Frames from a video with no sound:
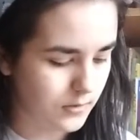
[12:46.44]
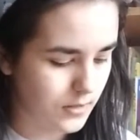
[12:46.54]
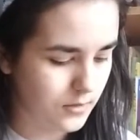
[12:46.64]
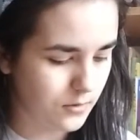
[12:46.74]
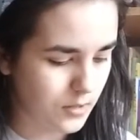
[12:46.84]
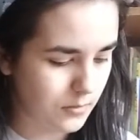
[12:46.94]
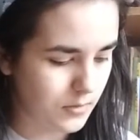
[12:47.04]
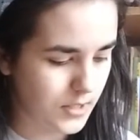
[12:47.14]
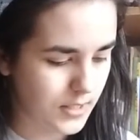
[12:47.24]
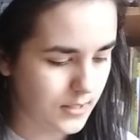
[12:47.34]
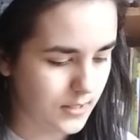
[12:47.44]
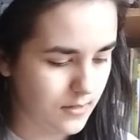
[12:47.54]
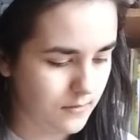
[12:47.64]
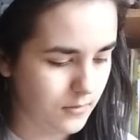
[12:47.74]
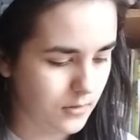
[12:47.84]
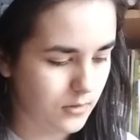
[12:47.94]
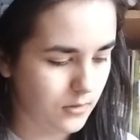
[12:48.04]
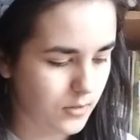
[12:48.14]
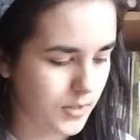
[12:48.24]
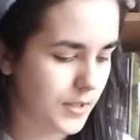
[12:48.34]
This institution says
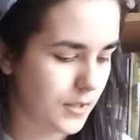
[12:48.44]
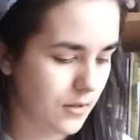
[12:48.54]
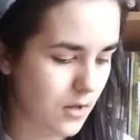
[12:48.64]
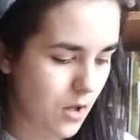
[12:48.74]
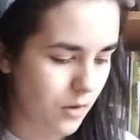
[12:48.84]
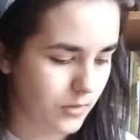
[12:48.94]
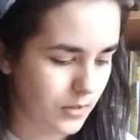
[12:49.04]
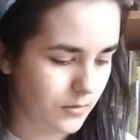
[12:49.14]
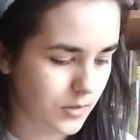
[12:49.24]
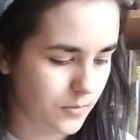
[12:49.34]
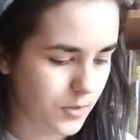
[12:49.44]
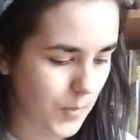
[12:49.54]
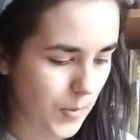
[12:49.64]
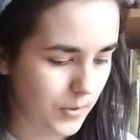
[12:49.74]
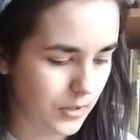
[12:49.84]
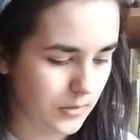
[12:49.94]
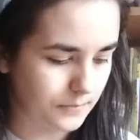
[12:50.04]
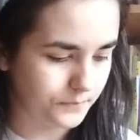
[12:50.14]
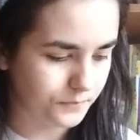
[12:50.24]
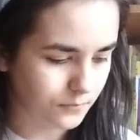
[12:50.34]
this is one of the most popular
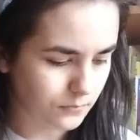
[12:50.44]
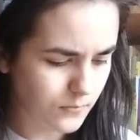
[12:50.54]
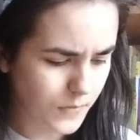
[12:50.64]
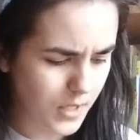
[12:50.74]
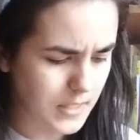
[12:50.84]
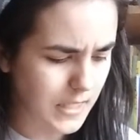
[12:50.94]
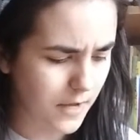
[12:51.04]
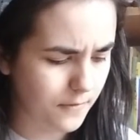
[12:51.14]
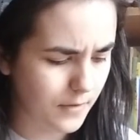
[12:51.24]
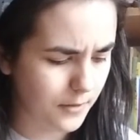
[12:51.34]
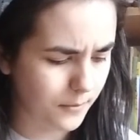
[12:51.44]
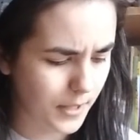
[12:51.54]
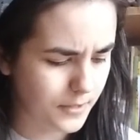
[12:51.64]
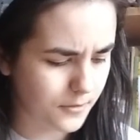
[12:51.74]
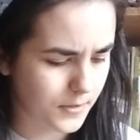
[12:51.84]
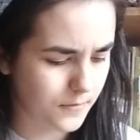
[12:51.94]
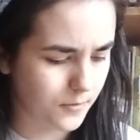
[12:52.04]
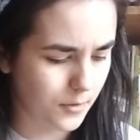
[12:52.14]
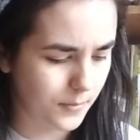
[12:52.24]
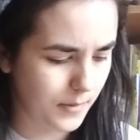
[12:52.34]
sci-fi writers
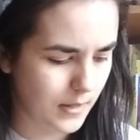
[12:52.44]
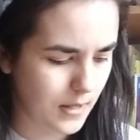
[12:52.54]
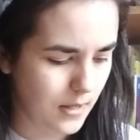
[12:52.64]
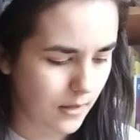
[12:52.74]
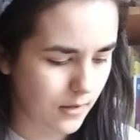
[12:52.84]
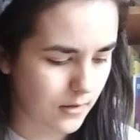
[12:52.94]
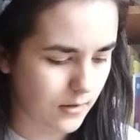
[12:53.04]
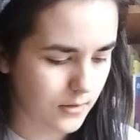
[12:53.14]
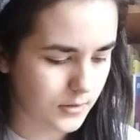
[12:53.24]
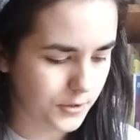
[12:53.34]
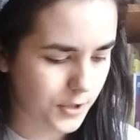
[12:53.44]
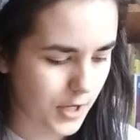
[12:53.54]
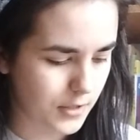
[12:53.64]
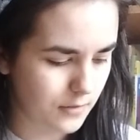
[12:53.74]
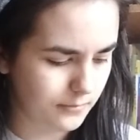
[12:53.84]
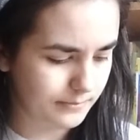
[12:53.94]
from China.